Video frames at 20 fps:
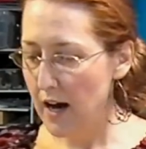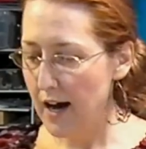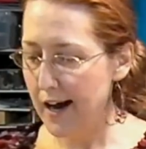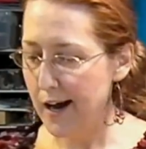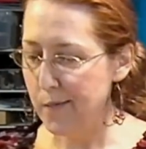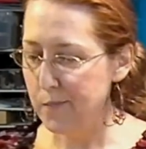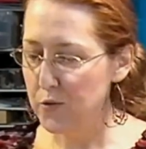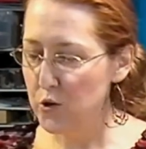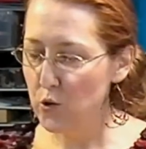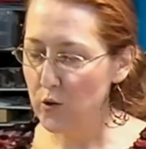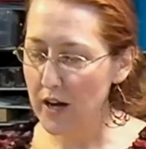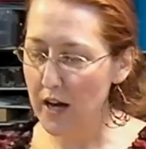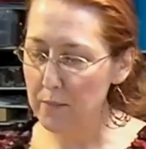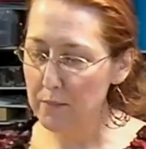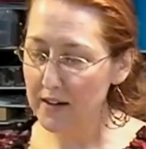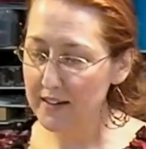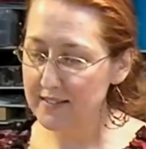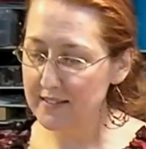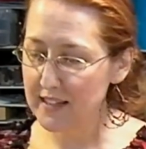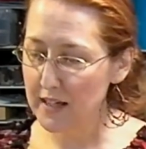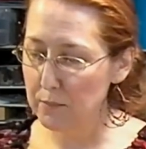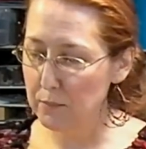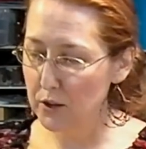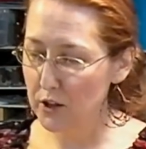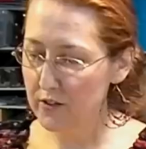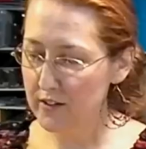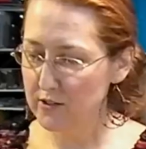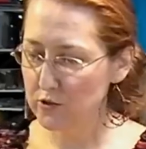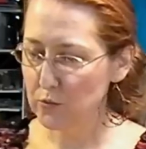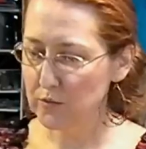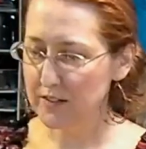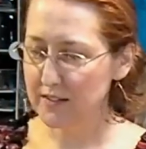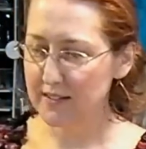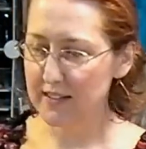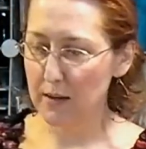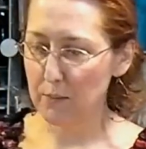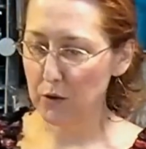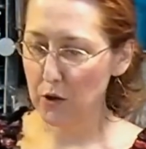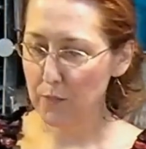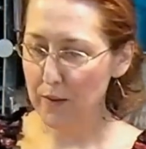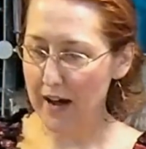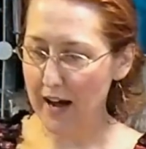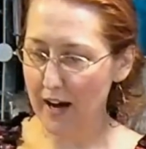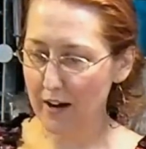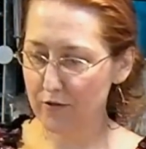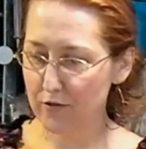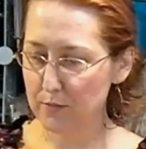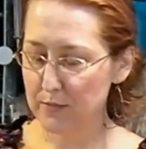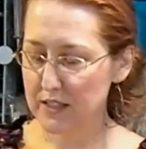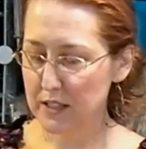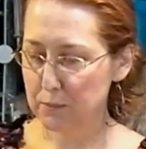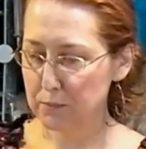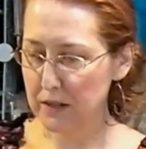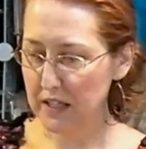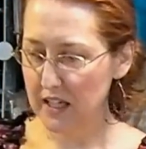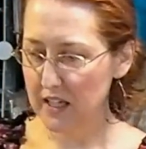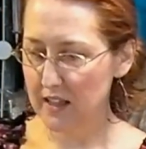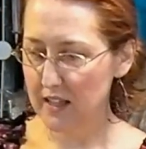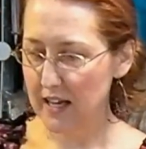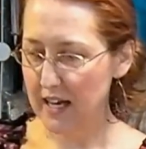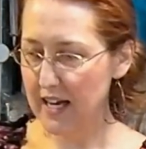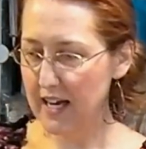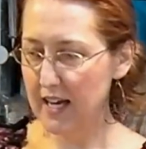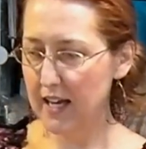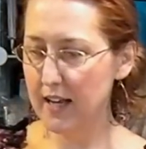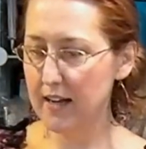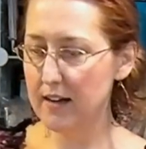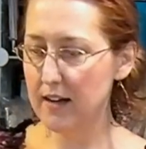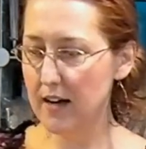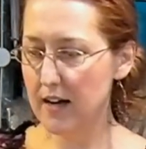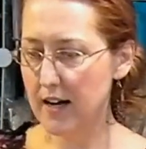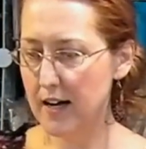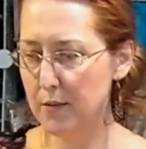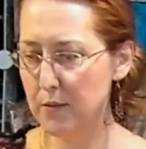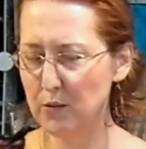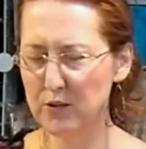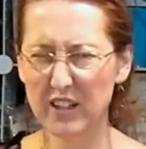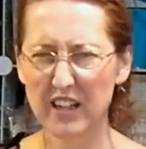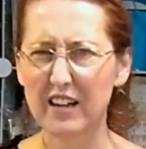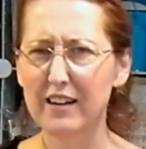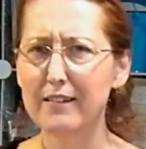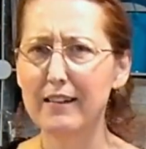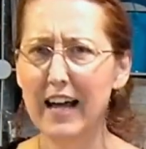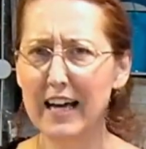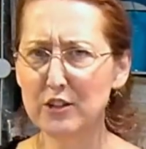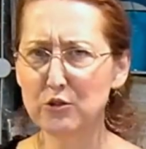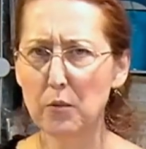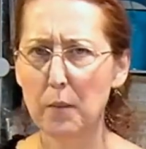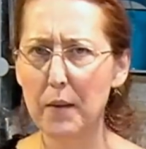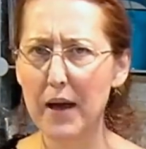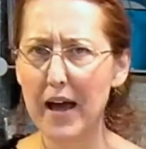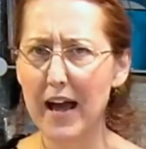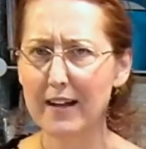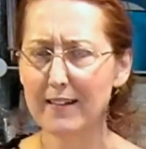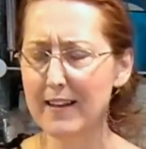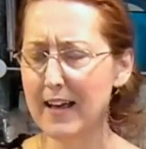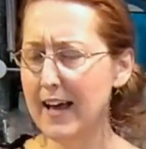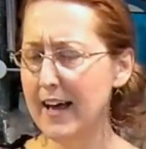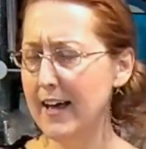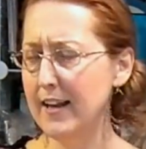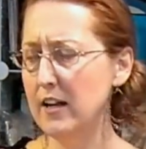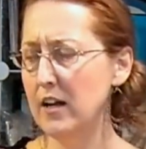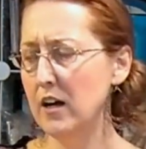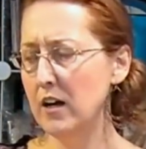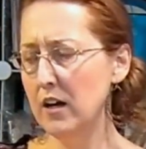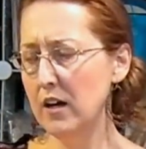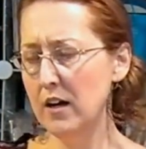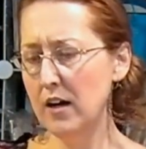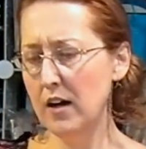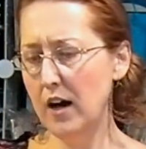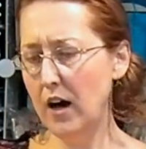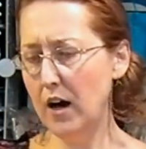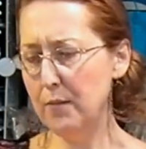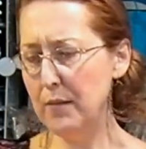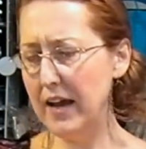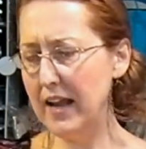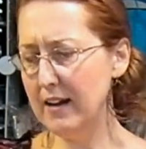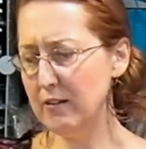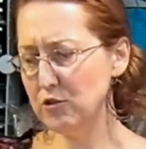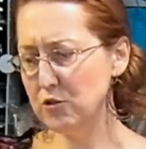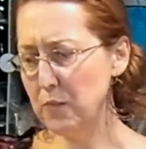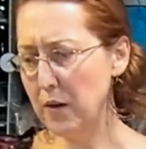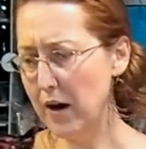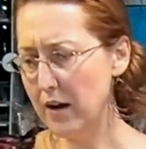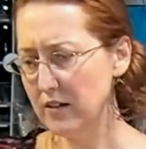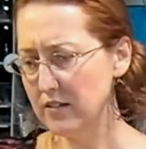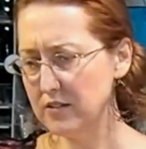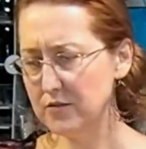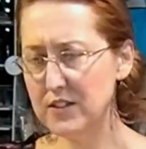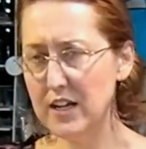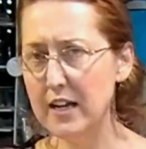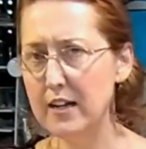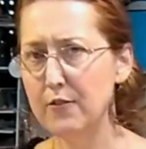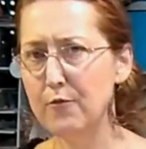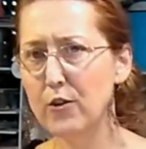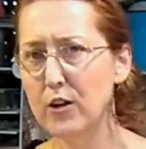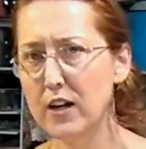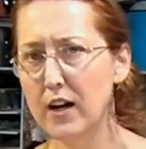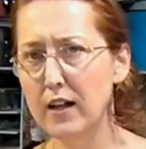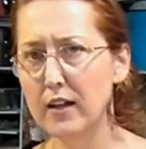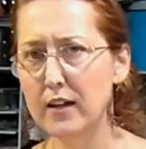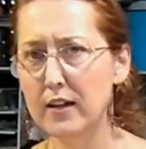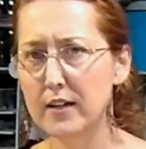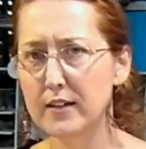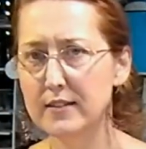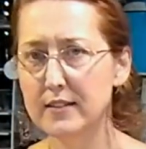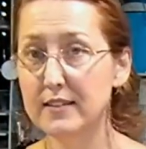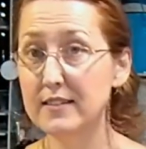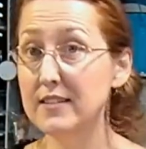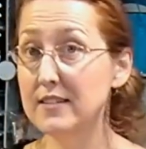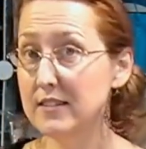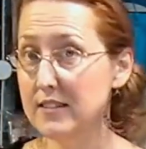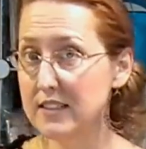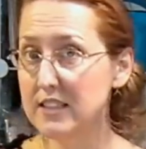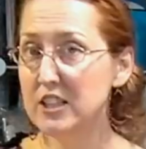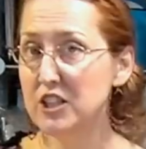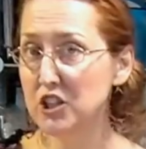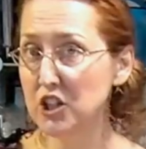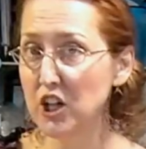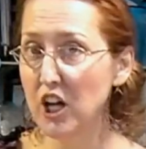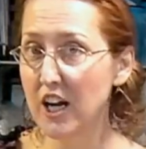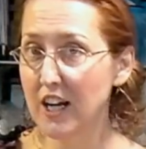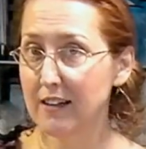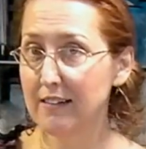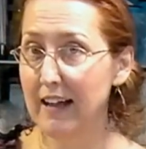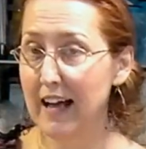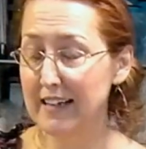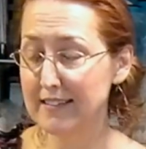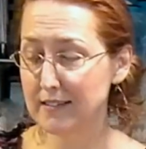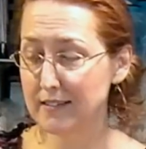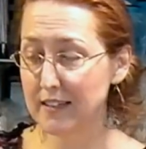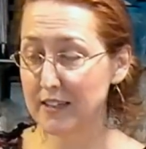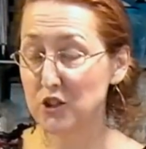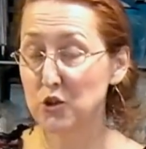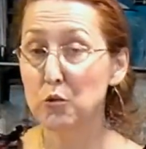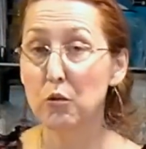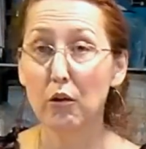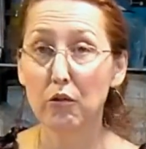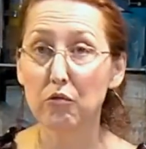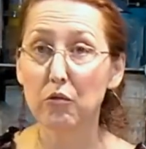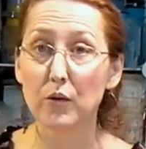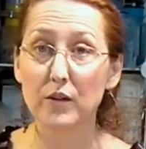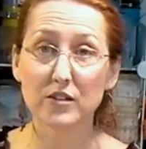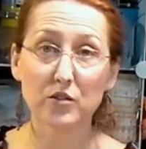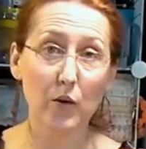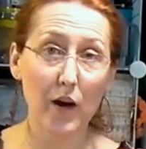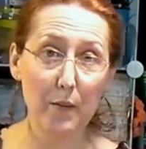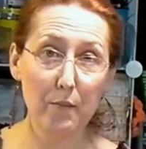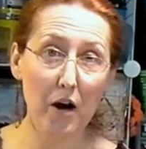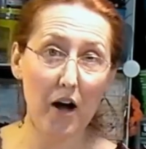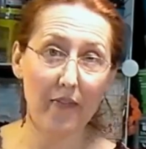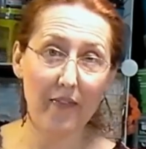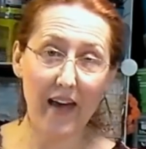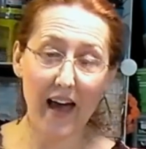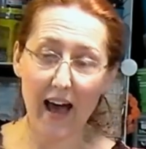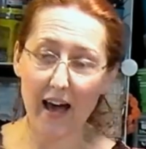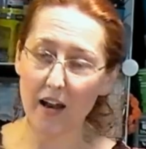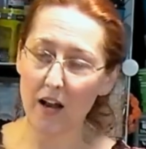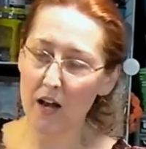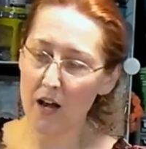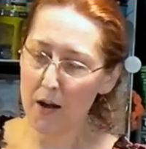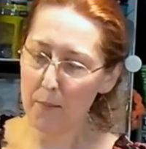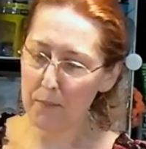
Um, you can buy sampler. This was a sampler pack from Dick Blick that had, uh, it was like a classroom pack that had um, eight ounce bottles of 10 different colors. And since I teach a lot of classes, I do go through it, so I bought that.